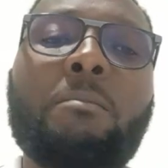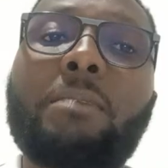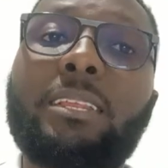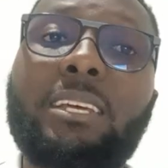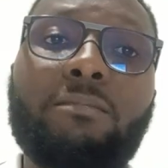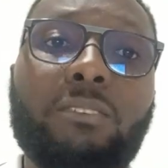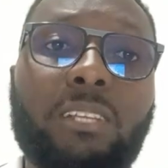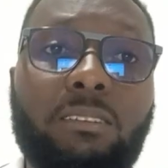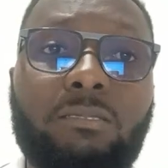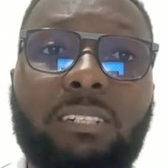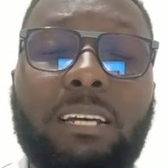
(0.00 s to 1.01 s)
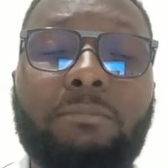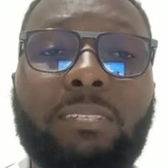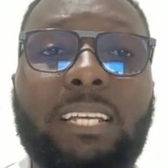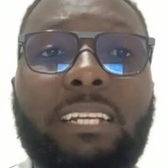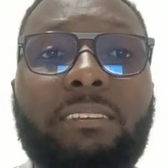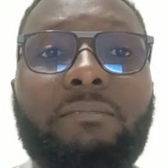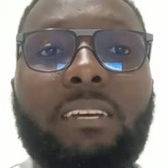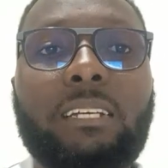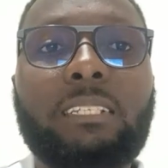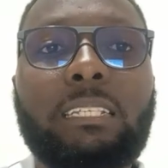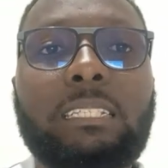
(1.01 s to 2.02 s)
But then for the long-term side
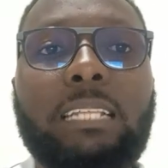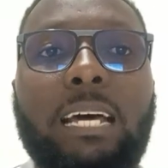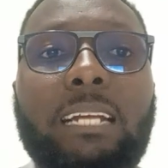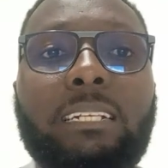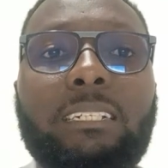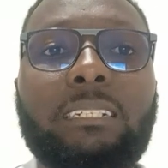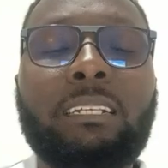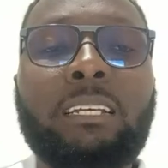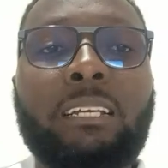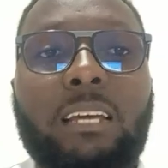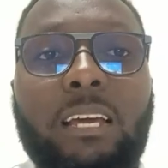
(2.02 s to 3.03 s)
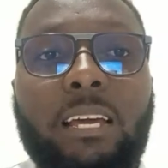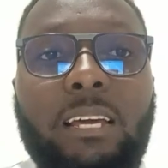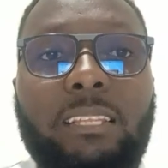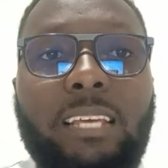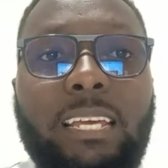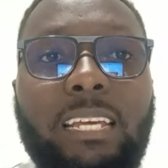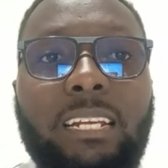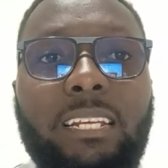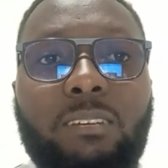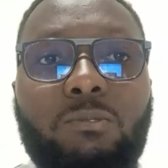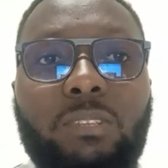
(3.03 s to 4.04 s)
effects is that the
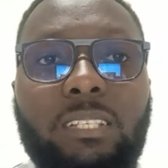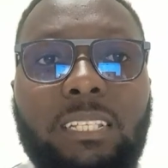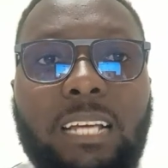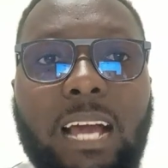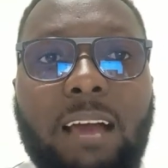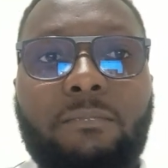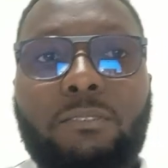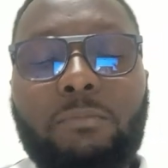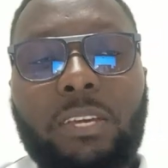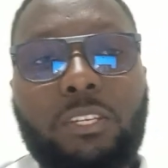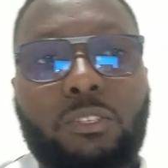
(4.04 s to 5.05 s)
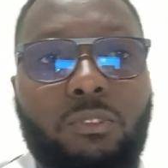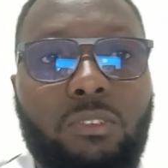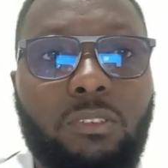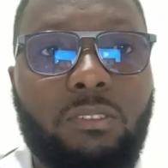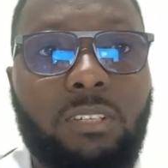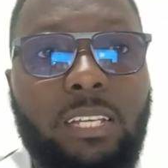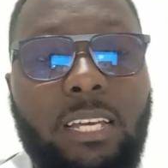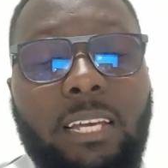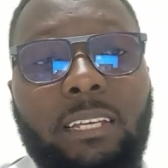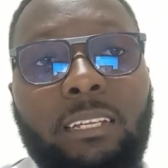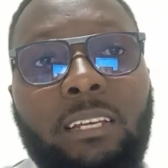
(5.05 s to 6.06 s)
healing with scar formation,
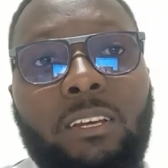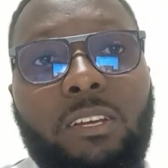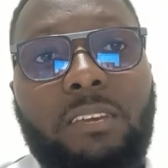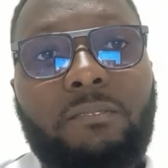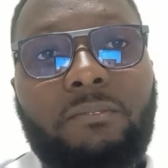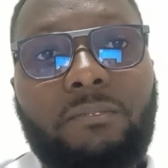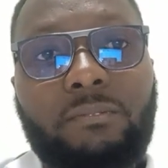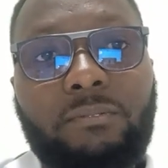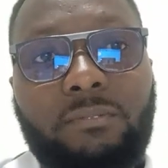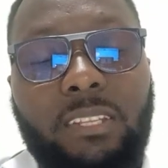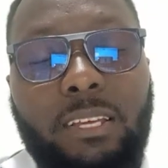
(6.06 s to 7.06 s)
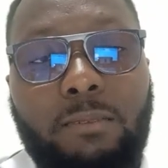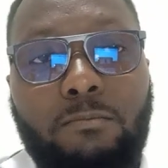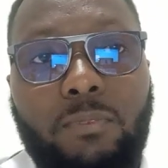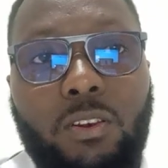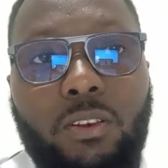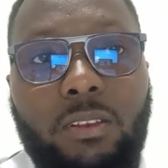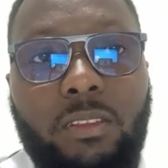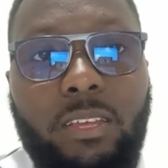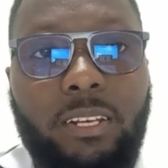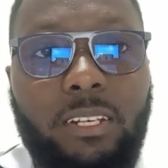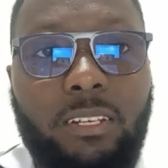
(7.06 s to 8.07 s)
okay? If
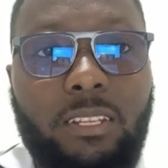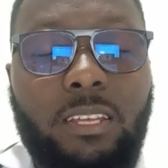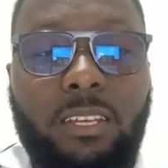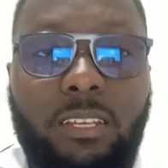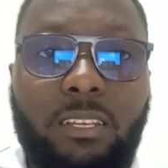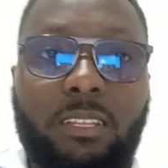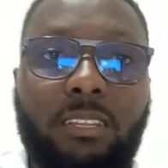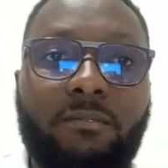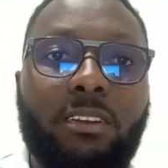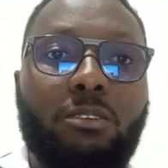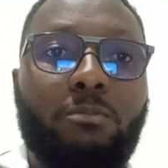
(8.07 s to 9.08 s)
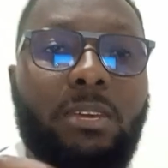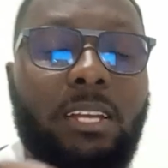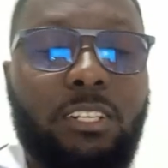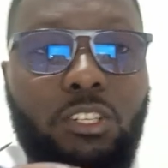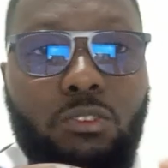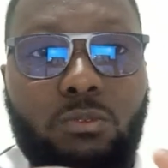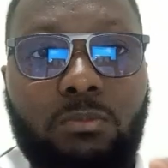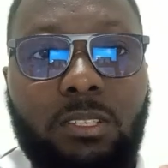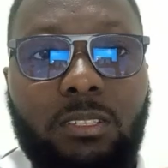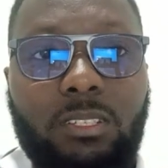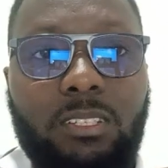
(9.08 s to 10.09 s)
the fallopian
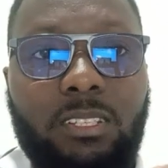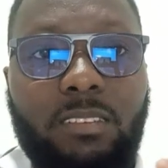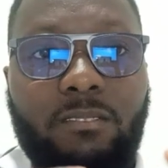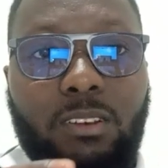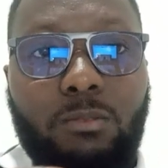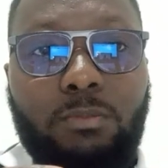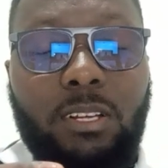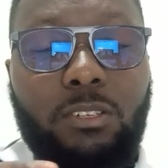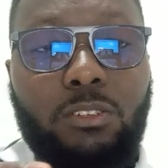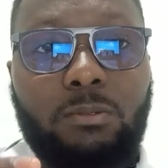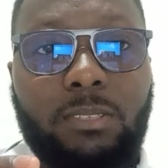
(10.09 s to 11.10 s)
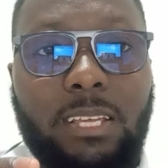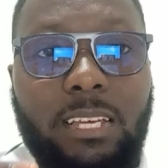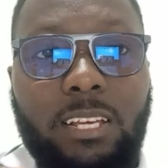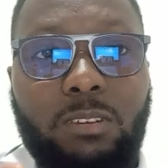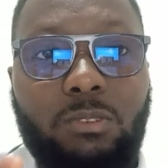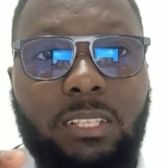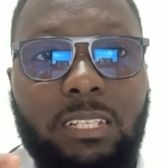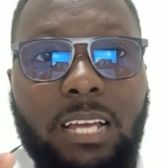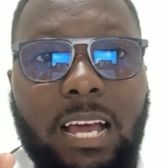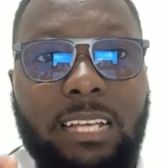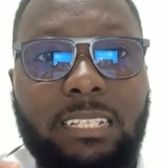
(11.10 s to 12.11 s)
tubes, they heal with
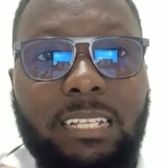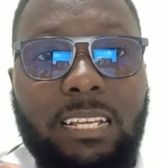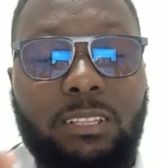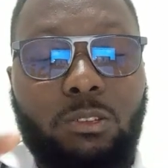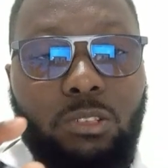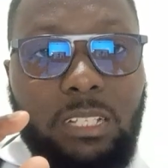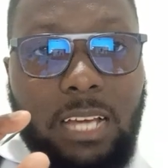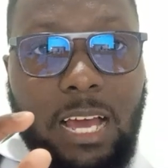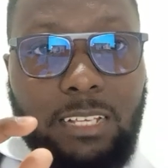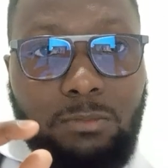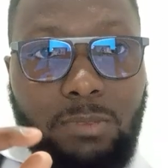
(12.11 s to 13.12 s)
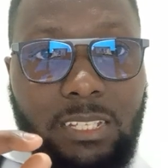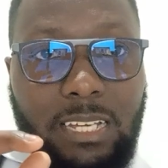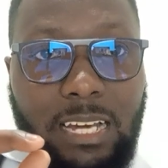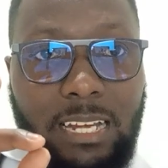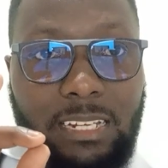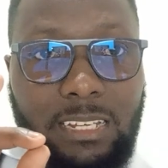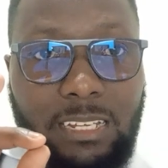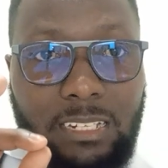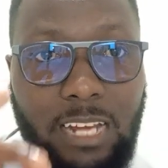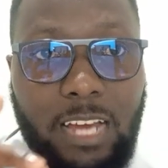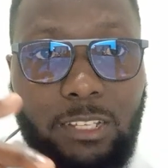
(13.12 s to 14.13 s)
scars, and those scars
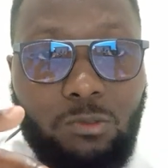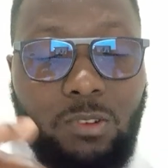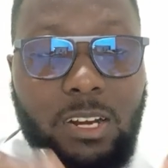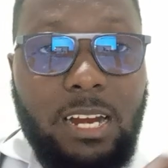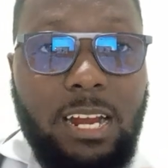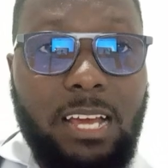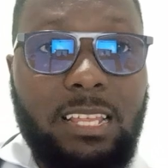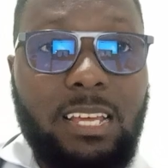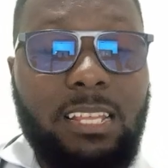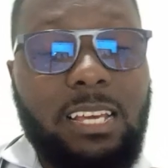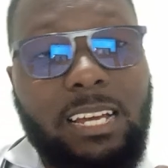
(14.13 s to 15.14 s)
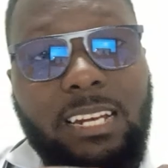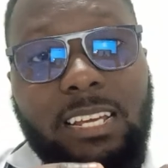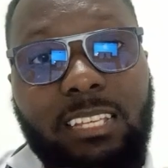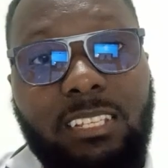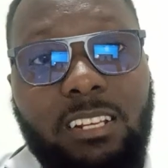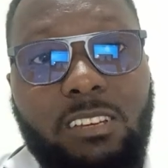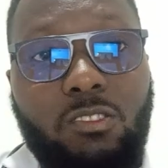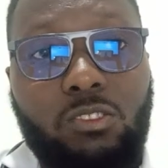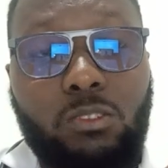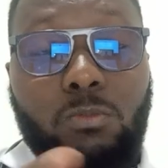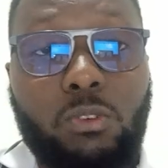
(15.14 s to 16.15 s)
basically touch one another. They can easily
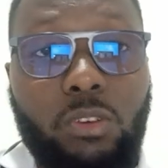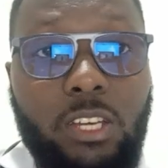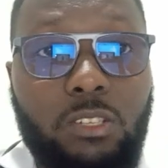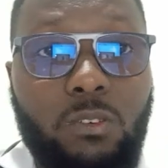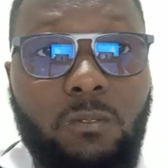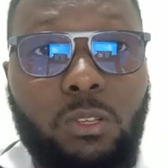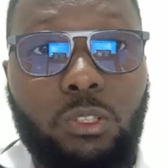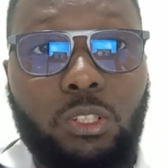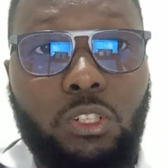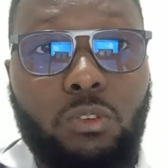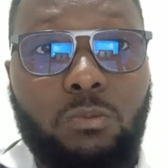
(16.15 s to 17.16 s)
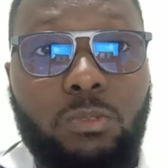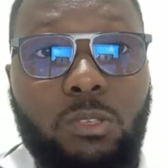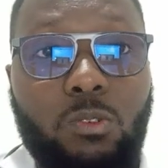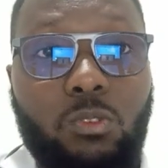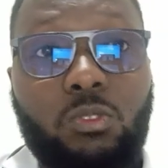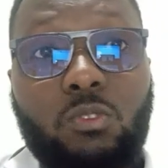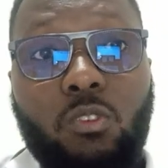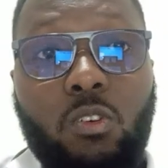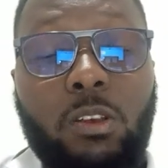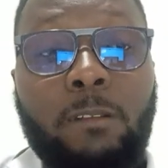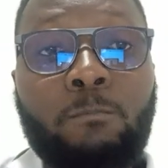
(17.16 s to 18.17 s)
cause blockage of those tubes, what we
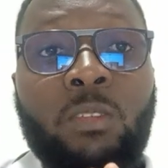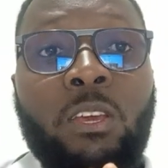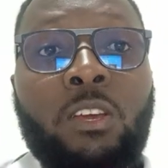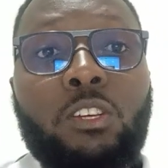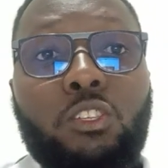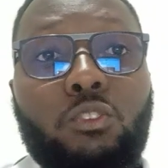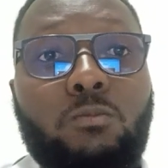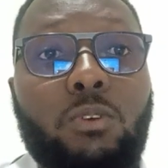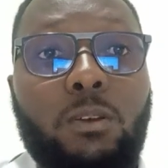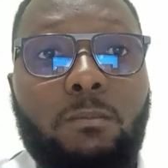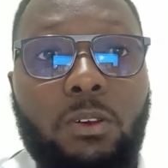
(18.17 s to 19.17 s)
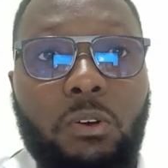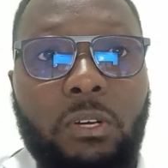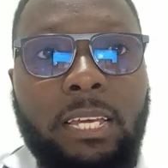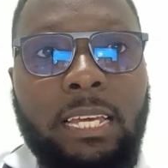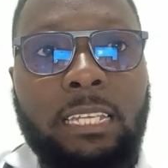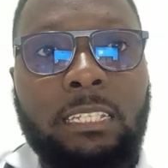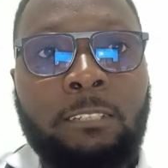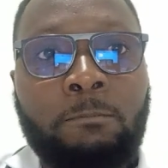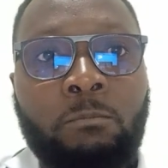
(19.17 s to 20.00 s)
call tubal blockage.